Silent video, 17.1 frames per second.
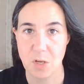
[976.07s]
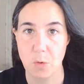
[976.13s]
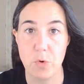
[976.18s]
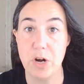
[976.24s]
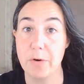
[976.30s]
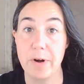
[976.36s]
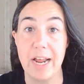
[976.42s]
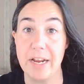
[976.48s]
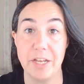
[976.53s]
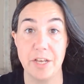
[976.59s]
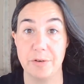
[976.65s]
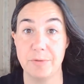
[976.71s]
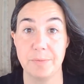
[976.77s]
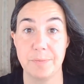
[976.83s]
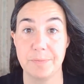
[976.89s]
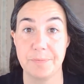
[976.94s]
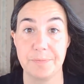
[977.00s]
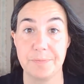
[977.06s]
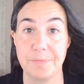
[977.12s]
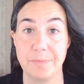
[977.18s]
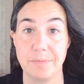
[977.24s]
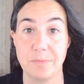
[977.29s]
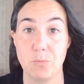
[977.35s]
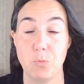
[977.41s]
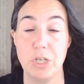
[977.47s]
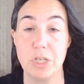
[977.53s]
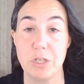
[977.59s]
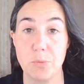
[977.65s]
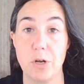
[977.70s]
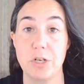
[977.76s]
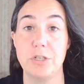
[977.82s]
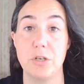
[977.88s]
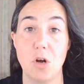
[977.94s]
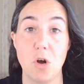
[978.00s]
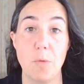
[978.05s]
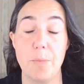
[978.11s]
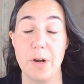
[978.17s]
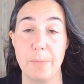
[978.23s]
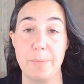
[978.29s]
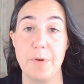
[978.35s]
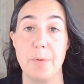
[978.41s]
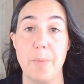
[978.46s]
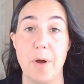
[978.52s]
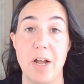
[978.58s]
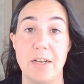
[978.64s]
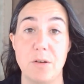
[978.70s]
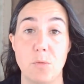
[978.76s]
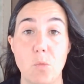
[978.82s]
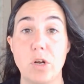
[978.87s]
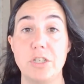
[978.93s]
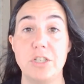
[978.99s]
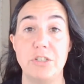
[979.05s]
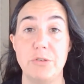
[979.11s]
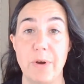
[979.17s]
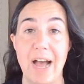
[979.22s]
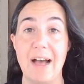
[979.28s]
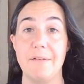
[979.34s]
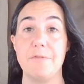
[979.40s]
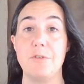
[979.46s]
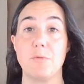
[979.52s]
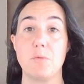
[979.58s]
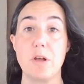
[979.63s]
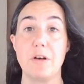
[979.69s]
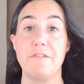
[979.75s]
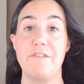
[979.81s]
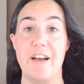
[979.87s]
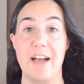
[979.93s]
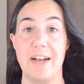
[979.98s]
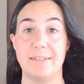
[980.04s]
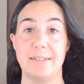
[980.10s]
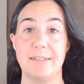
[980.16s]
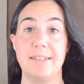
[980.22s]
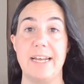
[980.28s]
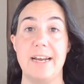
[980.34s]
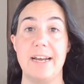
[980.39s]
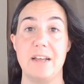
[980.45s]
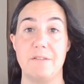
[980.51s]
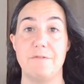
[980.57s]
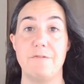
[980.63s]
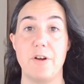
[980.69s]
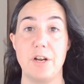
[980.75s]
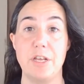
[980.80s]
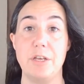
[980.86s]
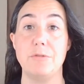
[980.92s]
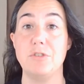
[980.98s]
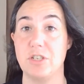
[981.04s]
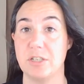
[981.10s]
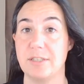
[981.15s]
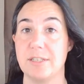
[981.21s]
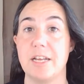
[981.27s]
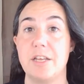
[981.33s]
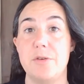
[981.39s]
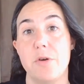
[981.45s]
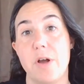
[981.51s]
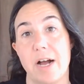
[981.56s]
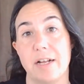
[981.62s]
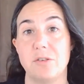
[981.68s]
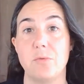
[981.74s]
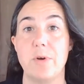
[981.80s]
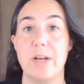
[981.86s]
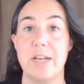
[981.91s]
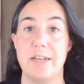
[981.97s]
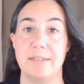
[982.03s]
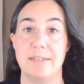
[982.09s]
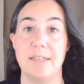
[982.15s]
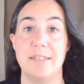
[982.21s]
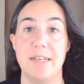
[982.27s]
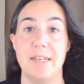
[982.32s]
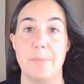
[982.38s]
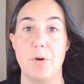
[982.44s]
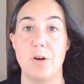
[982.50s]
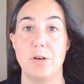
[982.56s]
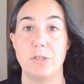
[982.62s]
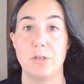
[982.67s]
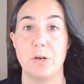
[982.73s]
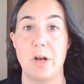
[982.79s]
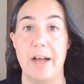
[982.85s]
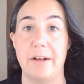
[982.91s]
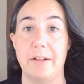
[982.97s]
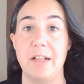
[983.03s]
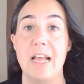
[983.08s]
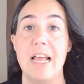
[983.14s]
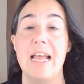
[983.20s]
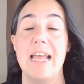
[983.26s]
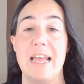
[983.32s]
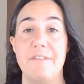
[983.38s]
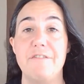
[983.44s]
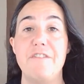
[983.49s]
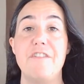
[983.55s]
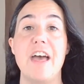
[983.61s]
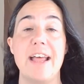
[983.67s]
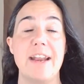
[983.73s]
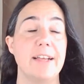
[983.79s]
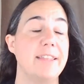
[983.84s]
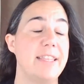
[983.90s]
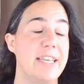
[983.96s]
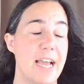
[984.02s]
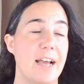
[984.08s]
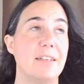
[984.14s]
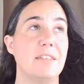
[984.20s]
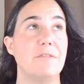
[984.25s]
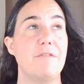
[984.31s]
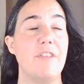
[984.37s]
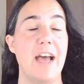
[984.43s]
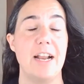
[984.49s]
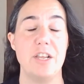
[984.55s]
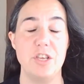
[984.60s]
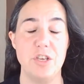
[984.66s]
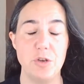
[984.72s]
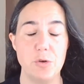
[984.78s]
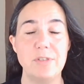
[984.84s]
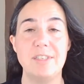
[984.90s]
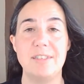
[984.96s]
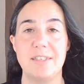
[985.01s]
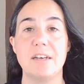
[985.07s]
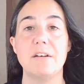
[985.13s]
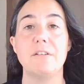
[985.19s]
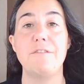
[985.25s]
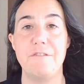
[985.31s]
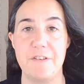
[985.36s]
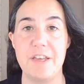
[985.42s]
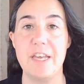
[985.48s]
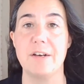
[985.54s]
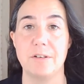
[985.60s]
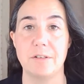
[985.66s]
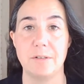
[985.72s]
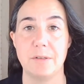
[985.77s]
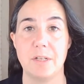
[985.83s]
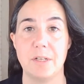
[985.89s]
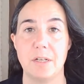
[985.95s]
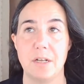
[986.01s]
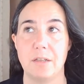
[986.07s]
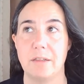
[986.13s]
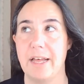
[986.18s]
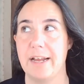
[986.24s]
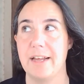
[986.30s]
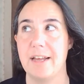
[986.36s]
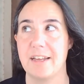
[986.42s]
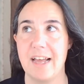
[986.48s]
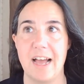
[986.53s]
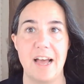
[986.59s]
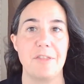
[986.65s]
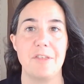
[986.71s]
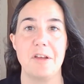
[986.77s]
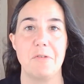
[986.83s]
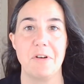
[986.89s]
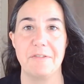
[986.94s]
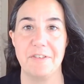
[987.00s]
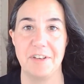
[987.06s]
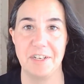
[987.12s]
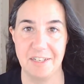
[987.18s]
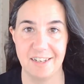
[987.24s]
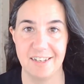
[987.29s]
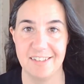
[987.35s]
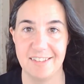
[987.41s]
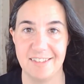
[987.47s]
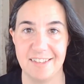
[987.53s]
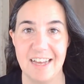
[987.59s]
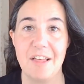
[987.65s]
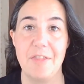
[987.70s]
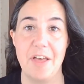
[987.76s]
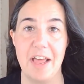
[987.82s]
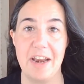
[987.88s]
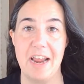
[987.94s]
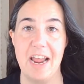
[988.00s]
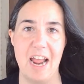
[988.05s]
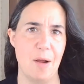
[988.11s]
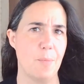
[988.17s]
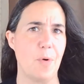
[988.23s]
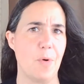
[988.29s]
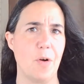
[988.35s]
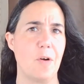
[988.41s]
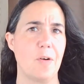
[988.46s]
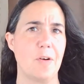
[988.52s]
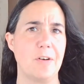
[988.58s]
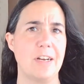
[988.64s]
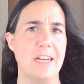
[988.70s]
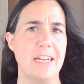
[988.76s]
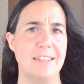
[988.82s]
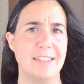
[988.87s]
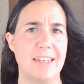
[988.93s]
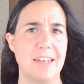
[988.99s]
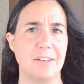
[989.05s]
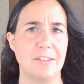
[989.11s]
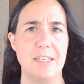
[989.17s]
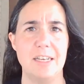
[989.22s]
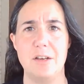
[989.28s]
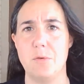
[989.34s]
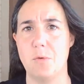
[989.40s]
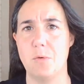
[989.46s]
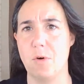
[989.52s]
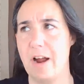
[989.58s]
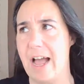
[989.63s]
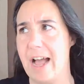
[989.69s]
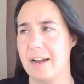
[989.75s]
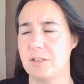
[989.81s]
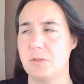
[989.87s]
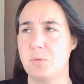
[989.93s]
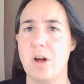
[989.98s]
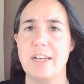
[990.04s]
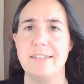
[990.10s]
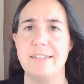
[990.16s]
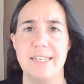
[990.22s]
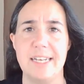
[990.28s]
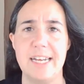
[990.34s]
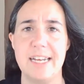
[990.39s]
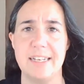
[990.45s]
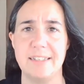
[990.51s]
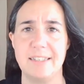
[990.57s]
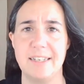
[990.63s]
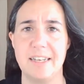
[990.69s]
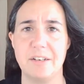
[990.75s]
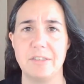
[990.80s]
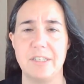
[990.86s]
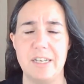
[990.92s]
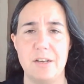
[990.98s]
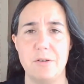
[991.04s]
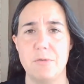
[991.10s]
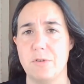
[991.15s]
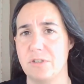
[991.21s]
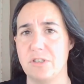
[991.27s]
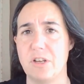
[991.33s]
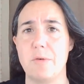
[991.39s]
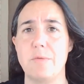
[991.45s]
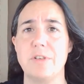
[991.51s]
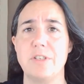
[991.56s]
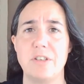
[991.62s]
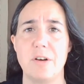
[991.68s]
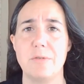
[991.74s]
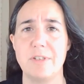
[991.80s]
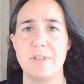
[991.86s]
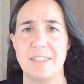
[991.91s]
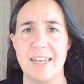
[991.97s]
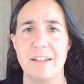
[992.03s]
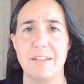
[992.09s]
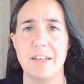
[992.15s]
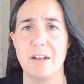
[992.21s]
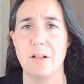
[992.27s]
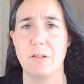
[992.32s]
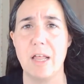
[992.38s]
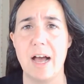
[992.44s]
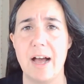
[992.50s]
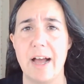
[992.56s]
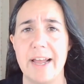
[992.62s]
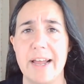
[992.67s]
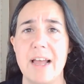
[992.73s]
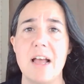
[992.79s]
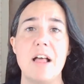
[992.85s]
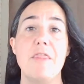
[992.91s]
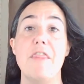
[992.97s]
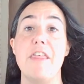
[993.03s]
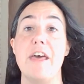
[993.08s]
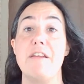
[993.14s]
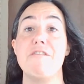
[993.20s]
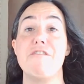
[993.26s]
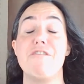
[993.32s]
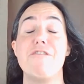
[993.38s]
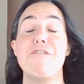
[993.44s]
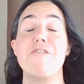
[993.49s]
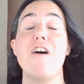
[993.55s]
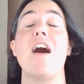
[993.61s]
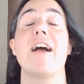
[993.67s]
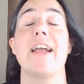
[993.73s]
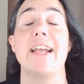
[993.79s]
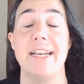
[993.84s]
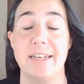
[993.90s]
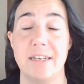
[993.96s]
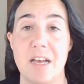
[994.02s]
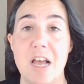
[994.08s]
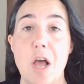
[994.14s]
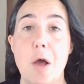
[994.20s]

We don't hate you. We just want you to open up your mind. And once you have the real facts and data in front of you, just like you got to witness the Depp Heard trial, if then at the end of that, you still feel like Kathy Griffin does, that Amber Heard is guilty, or XYZ is guilty, or so-and-so is telling a lie, then fine.